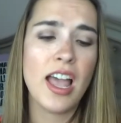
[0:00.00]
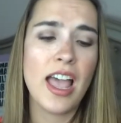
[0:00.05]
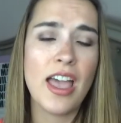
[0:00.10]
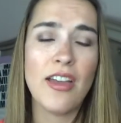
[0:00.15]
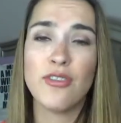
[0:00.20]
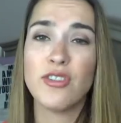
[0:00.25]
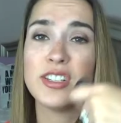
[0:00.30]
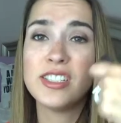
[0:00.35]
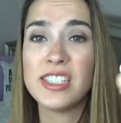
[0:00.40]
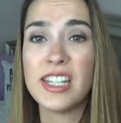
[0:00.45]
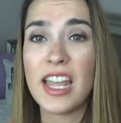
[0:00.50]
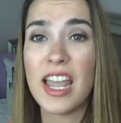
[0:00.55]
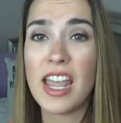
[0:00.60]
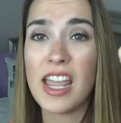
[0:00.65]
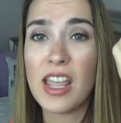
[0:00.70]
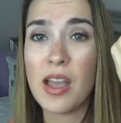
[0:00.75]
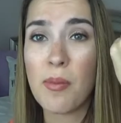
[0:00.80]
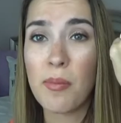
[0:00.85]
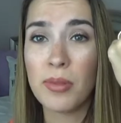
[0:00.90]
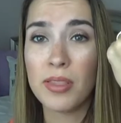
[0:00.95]

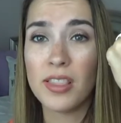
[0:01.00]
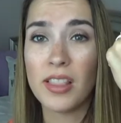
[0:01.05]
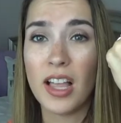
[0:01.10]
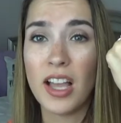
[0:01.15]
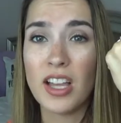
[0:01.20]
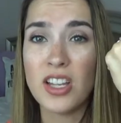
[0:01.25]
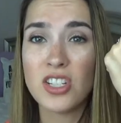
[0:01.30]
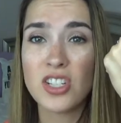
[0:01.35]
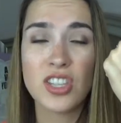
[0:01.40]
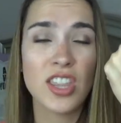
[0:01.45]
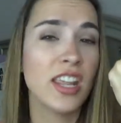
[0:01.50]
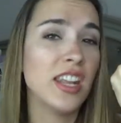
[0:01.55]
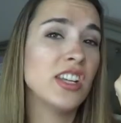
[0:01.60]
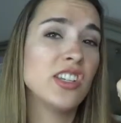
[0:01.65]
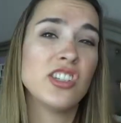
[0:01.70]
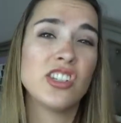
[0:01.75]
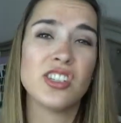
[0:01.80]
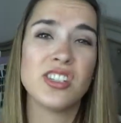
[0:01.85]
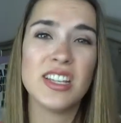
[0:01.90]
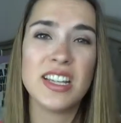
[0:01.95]
everyday blush that
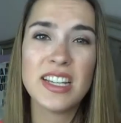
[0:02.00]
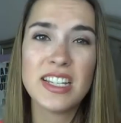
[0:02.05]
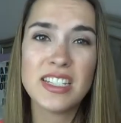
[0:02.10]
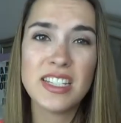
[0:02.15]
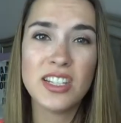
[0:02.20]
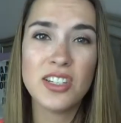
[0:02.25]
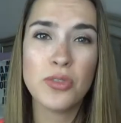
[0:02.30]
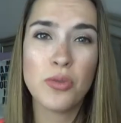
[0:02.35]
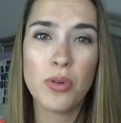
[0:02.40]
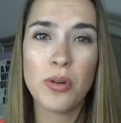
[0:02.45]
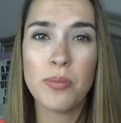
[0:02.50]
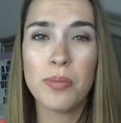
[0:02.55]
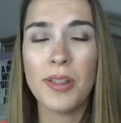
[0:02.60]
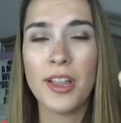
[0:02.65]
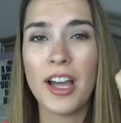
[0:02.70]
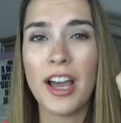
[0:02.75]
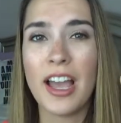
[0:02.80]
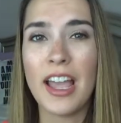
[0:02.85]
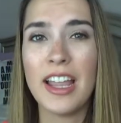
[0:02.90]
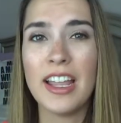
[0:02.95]
is just easy to
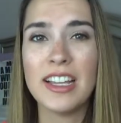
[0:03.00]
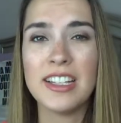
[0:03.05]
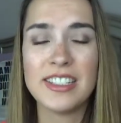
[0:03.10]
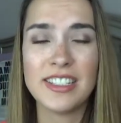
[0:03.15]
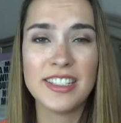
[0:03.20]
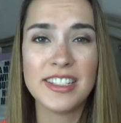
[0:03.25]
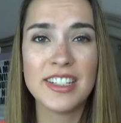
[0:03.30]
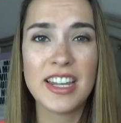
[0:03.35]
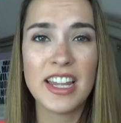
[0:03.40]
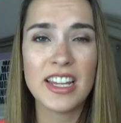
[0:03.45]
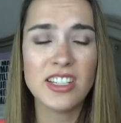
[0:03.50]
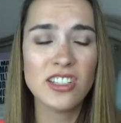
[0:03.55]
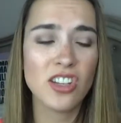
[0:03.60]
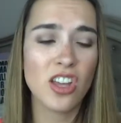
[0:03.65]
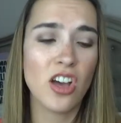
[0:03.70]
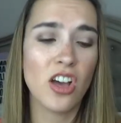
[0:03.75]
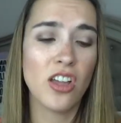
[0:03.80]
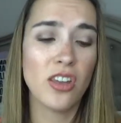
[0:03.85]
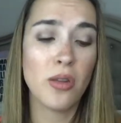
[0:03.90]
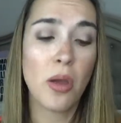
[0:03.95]
apply, stays
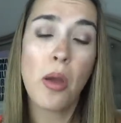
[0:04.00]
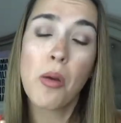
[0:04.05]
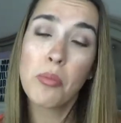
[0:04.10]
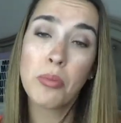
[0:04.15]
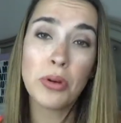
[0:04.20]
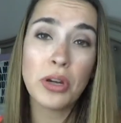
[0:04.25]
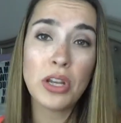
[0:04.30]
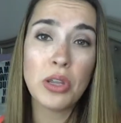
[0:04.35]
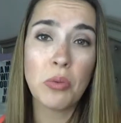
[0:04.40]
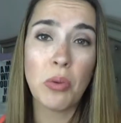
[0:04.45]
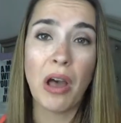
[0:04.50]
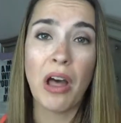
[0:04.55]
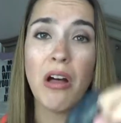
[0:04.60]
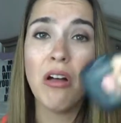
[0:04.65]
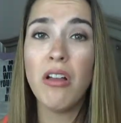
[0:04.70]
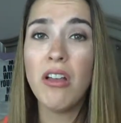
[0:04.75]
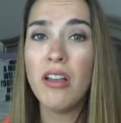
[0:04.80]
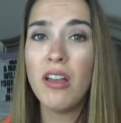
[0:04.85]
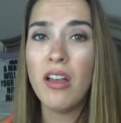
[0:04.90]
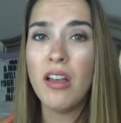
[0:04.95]
on pretty
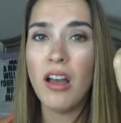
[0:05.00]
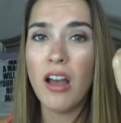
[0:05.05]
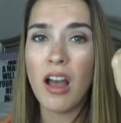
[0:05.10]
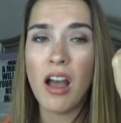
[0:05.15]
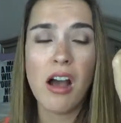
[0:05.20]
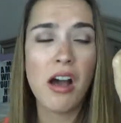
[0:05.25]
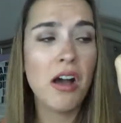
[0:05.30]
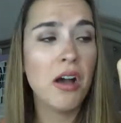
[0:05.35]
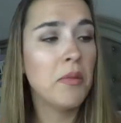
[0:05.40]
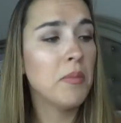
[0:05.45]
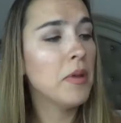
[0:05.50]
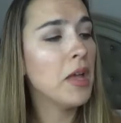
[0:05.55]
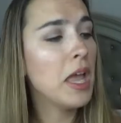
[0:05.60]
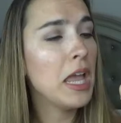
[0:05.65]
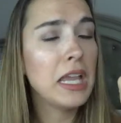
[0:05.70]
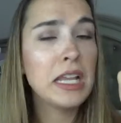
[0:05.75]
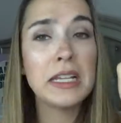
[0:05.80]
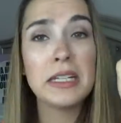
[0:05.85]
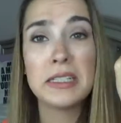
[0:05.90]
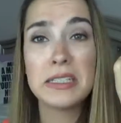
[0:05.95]
well, um,
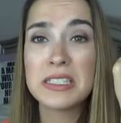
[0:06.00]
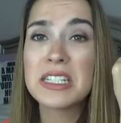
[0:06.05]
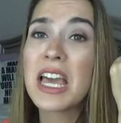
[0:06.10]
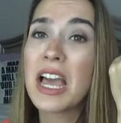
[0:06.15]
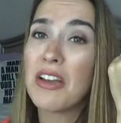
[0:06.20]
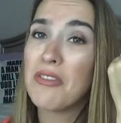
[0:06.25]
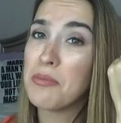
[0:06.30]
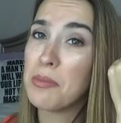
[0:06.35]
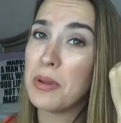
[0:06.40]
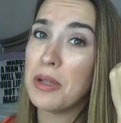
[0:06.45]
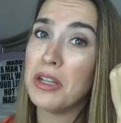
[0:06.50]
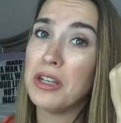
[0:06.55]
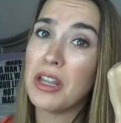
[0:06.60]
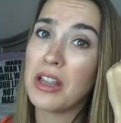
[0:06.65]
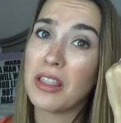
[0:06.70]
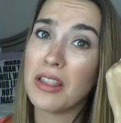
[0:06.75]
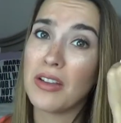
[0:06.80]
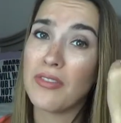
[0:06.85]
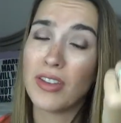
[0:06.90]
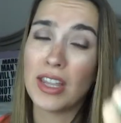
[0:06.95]
and I've been
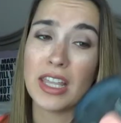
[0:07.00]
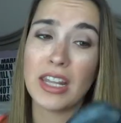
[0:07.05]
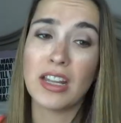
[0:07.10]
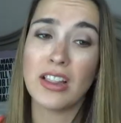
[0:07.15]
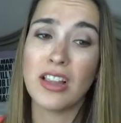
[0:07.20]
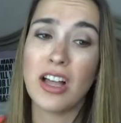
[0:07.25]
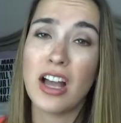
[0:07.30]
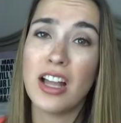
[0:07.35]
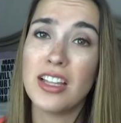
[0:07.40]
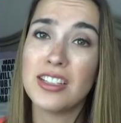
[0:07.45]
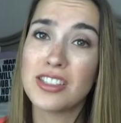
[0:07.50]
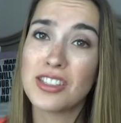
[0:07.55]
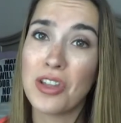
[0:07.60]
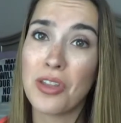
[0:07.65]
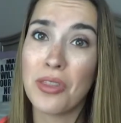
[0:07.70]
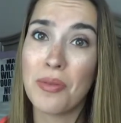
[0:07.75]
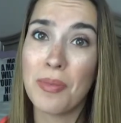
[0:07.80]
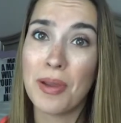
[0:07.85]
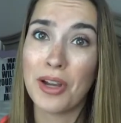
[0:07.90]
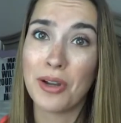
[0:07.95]
loving it a lot.
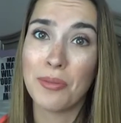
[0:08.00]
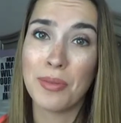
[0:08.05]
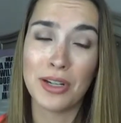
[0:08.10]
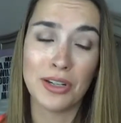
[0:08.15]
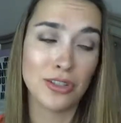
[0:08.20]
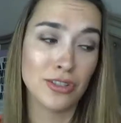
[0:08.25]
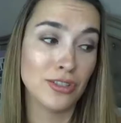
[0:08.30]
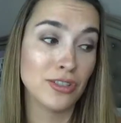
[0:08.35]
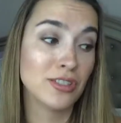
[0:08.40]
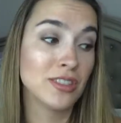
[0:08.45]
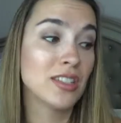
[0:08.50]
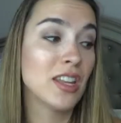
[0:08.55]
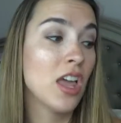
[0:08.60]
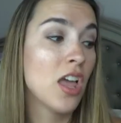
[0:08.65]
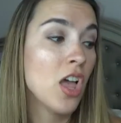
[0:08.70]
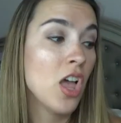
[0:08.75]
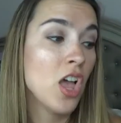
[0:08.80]
So the Bare Minerals,